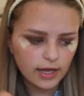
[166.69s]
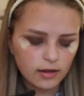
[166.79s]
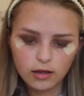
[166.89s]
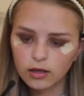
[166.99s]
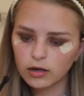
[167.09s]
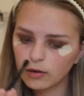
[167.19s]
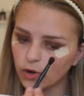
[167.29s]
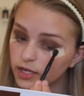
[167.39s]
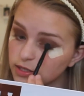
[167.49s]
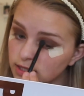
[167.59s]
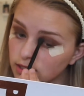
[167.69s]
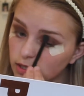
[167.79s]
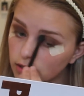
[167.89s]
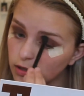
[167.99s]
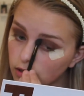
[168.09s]
That's pretty
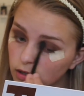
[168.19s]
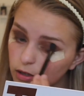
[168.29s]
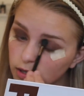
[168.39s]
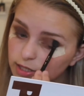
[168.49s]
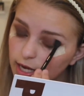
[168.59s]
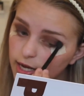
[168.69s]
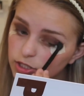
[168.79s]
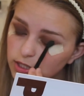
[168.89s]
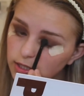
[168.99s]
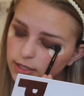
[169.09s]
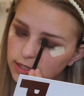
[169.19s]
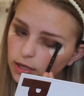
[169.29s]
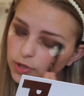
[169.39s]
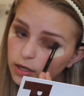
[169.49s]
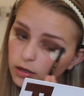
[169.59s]
incredible. By the way, this is a
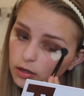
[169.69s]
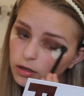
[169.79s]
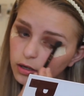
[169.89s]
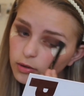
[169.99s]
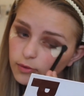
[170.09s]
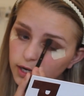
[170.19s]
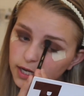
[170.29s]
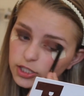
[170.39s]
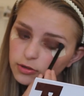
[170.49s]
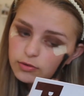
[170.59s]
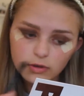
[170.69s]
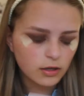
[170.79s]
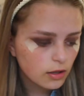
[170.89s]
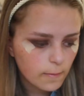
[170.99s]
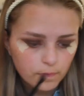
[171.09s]
15-minute video. She got me to
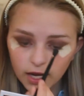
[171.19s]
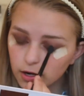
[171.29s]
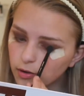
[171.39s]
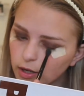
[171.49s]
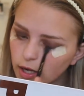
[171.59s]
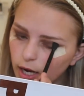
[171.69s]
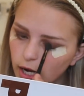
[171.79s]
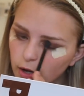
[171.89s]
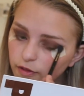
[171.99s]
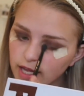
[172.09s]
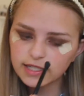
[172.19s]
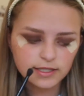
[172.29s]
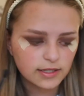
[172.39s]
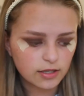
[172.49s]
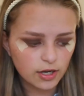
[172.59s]
do this. I was thinking like 2 or
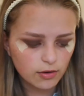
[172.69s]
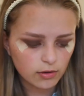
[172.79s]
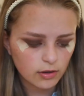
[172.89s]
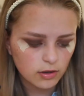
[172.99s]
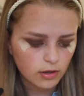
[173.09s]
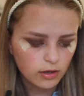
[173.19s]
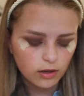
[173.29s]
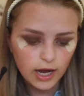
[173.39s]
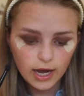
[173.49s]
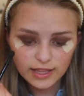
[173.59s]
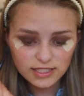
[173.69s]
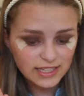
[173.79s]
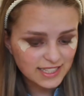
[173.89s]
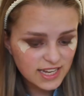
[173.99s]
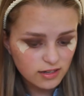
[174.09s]
3 minutes. No, it's 15
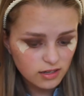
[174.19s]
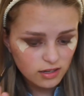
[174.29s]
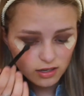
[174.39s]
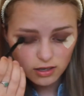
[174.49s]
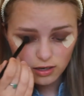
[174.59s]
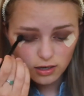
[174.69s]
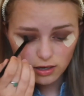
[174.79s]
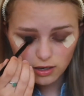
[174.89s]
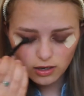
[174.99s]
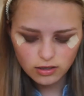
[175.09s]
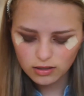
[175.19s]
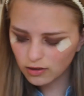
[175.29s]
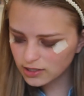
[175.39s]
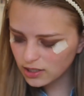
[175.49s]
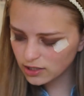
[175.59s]
minutes. So you're gonna listen to me for
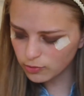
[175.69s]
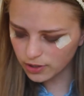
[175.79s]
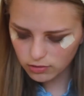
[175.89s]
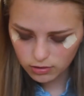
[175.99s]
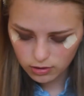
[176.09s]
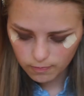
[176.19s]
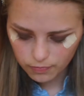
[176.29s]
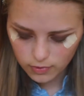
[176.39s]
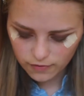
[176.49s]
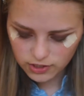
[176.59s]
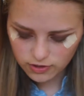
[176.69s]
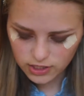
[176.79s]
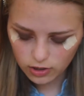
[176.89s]
apparently 15 minutes.